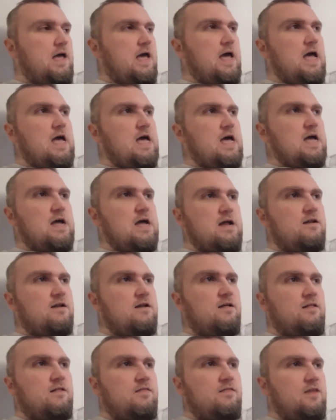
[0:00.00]

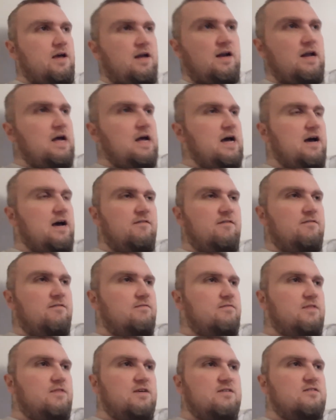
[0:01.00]
and then have
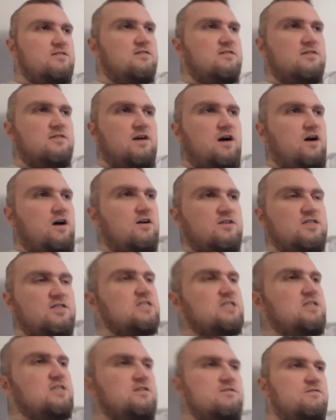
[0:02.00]
this
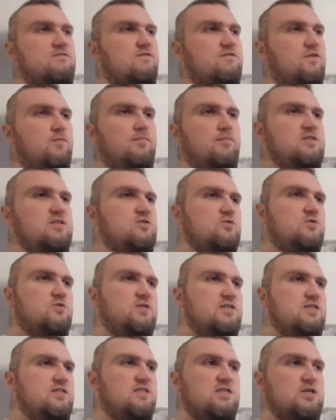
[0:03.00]
hunting for
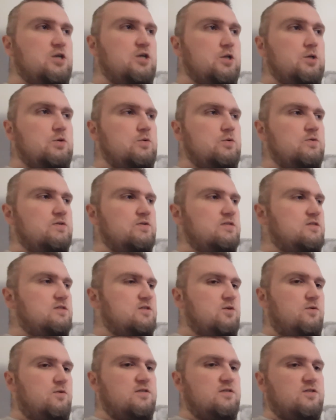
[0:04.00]
mysteries and clues and
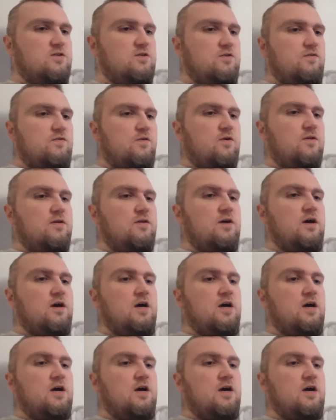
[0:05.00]
so on and so forth.